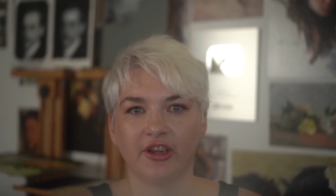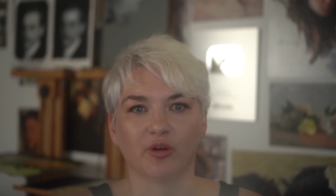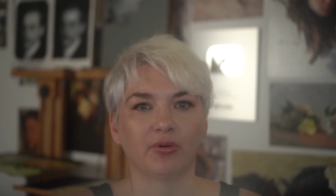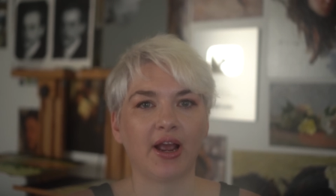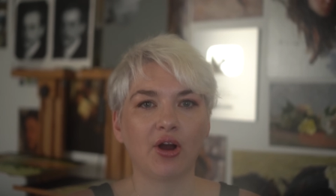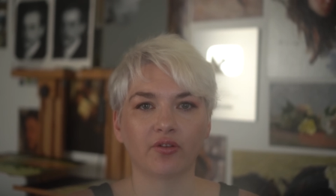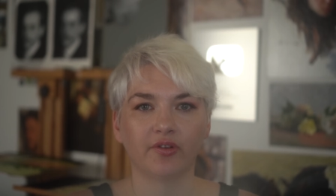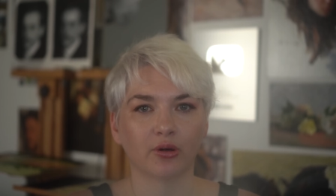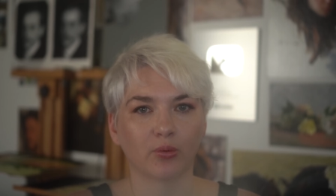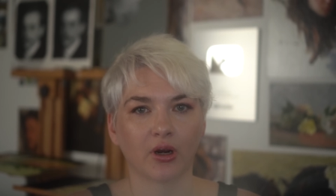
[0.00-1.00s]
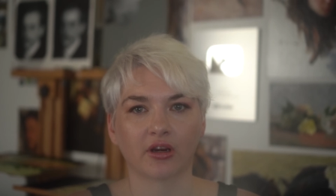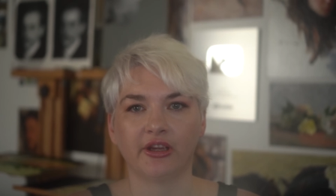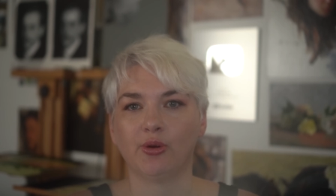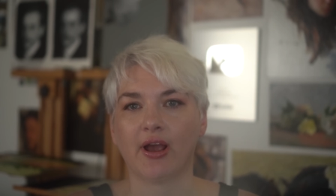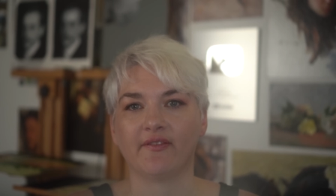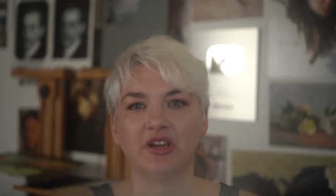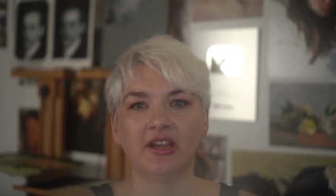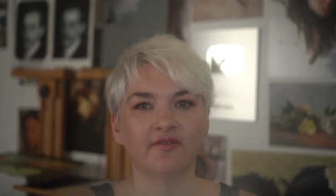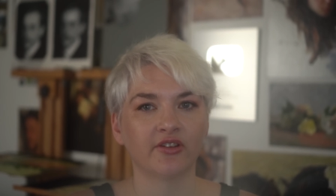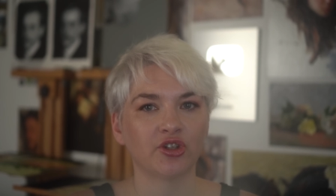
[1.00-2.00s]
You're proud of your work, you have an
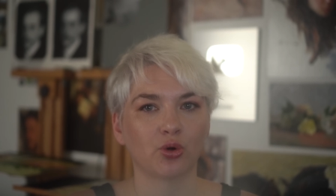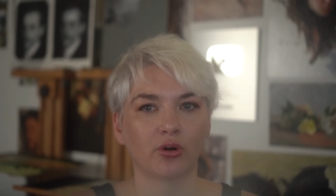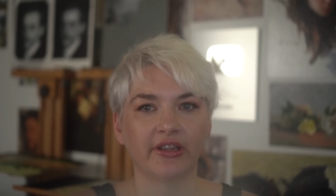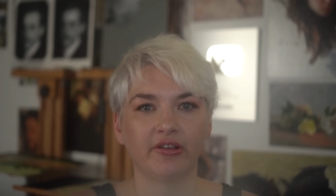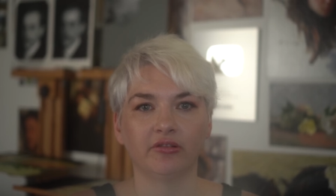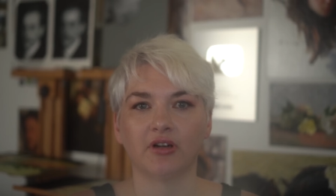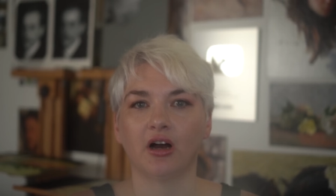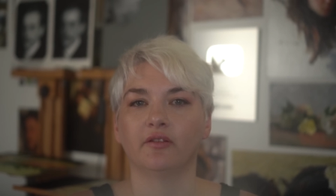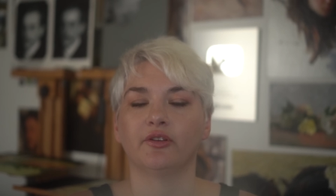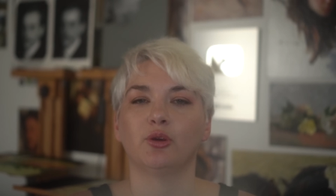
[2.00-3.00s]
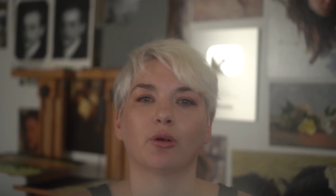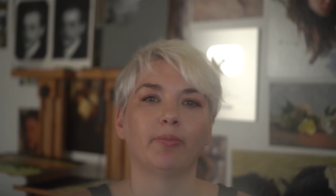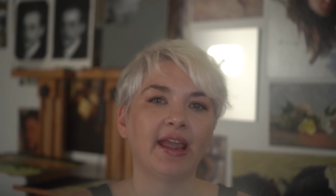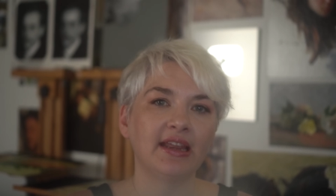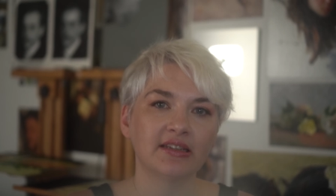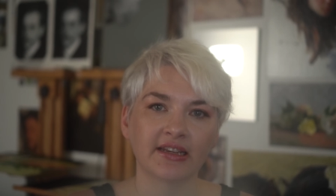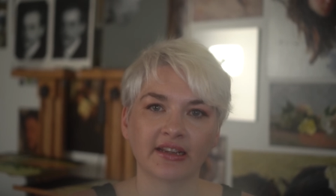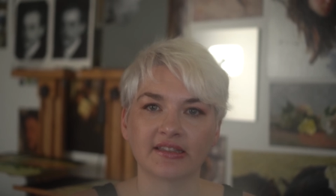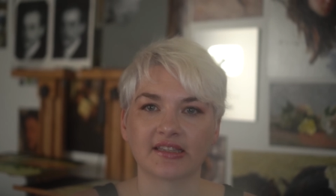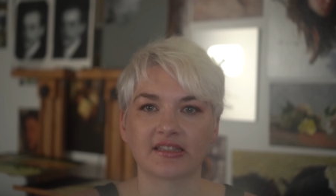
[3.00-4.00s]
inventory you love, you are
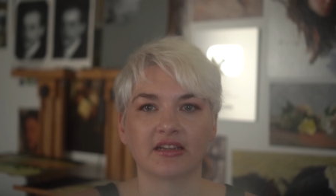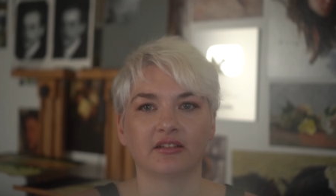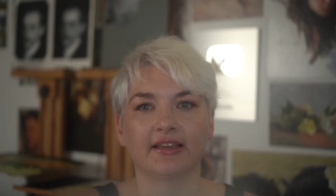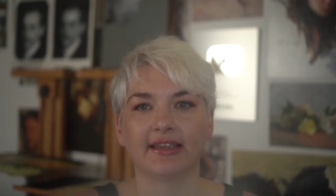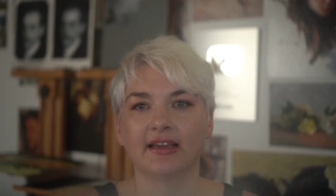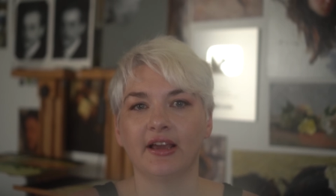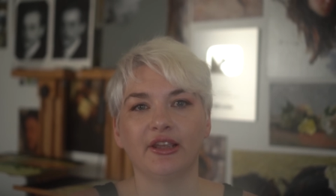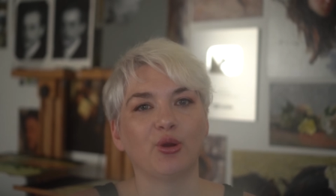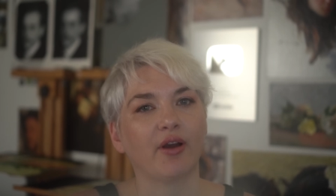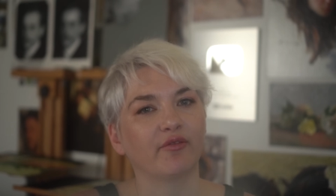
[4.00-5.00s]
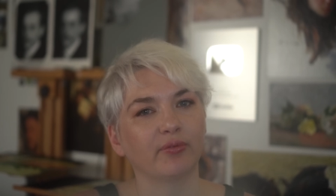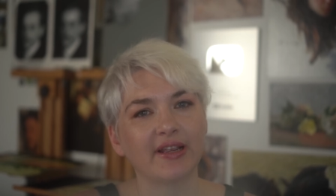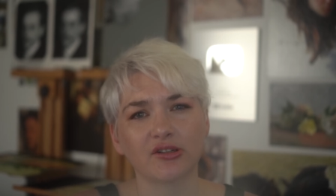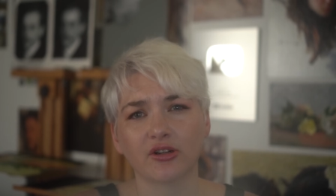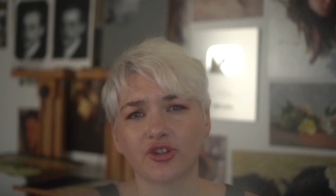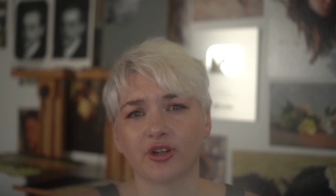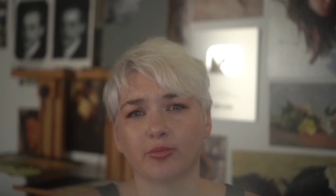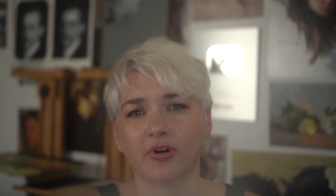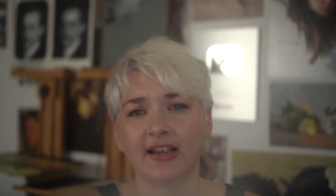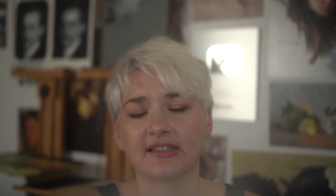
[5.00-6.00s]
painting consistently, you have researched your
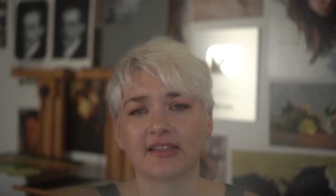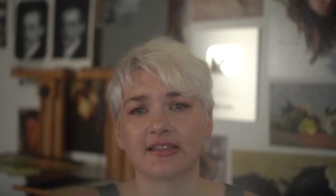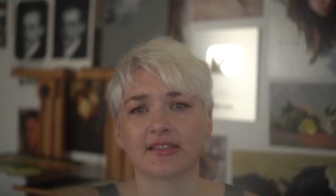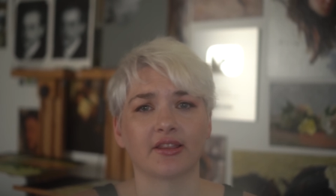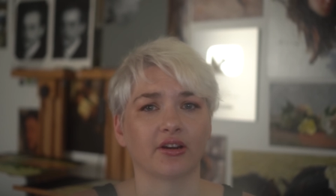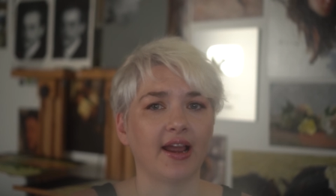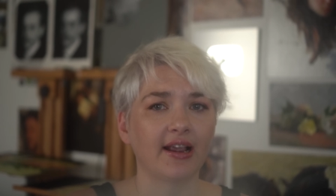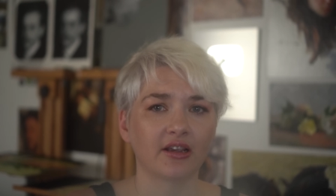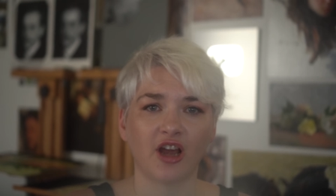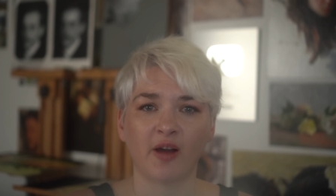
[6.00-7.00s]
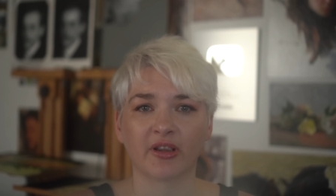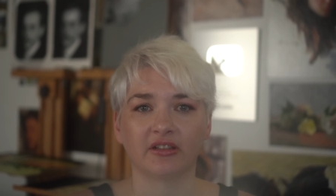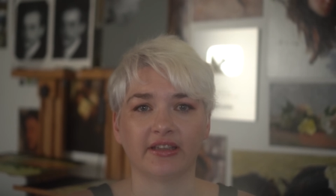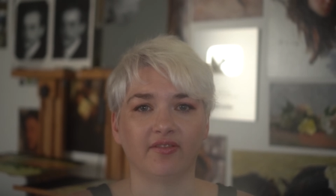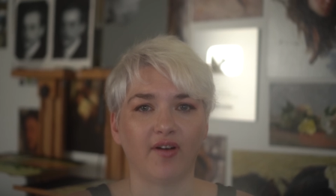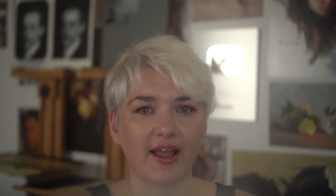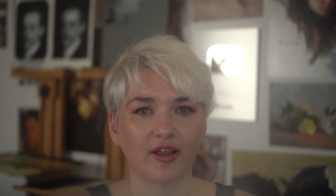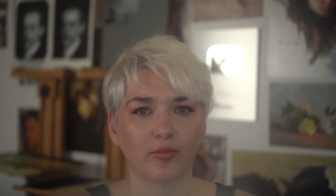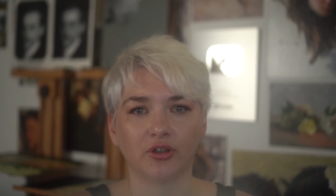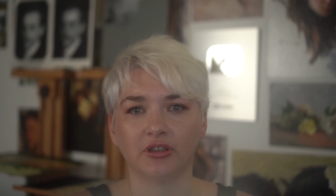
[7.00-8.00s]
prices, they're economically
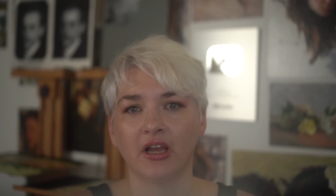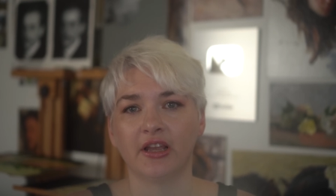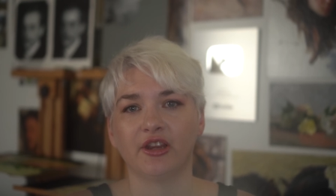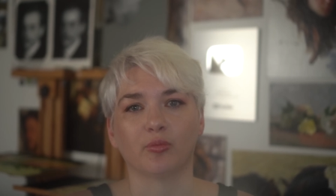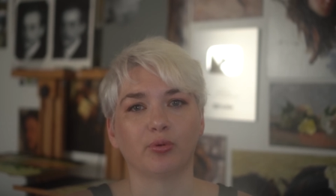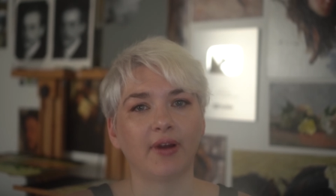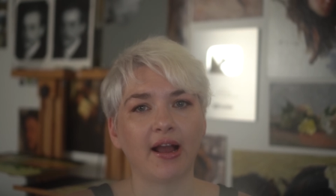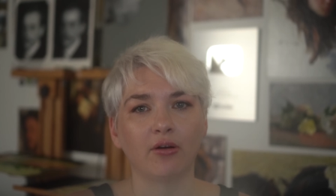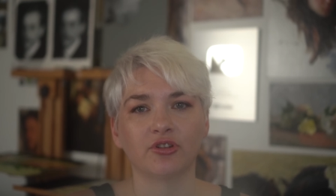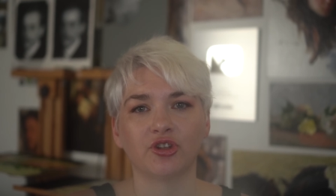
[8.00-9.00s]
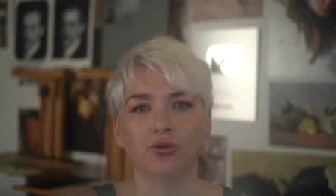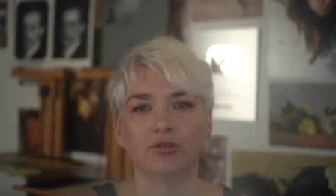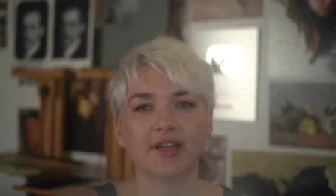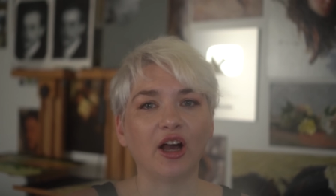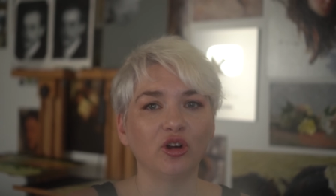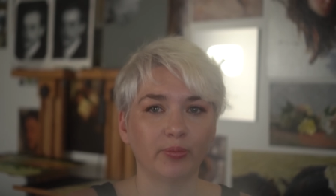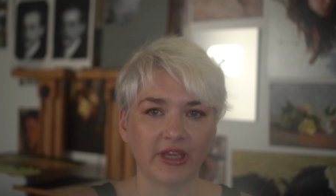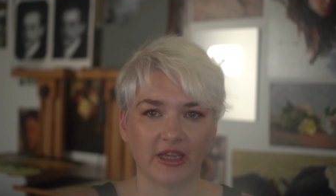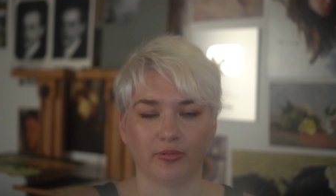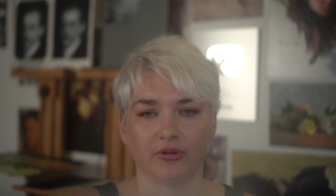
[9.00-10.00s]
viable, you're proud to tell
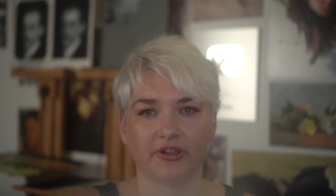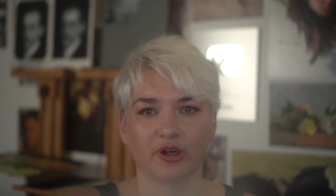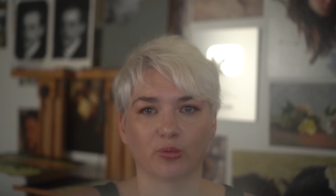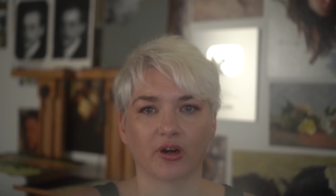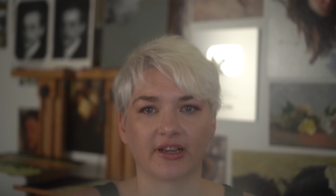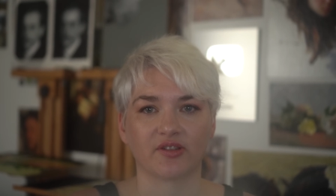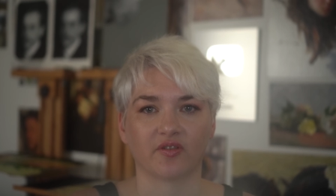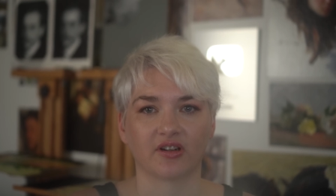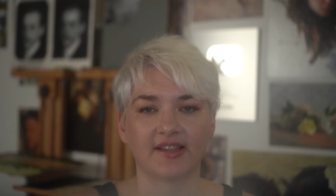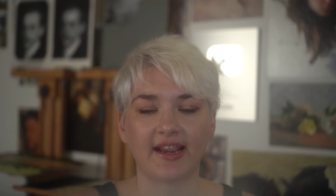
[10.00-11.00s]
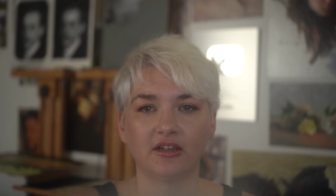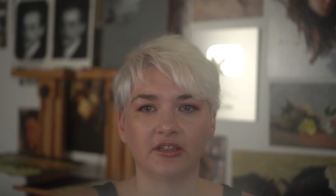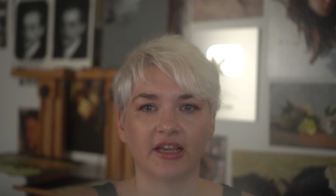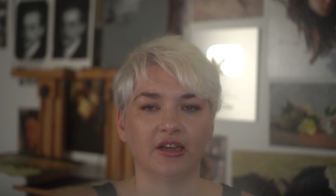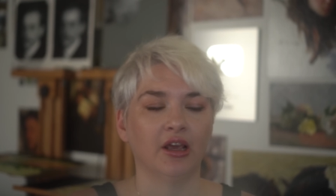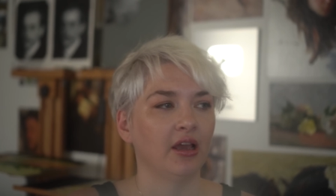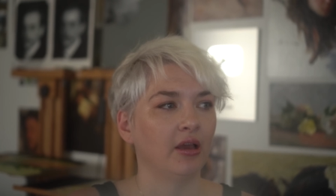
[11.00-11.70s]
people your work is for sale and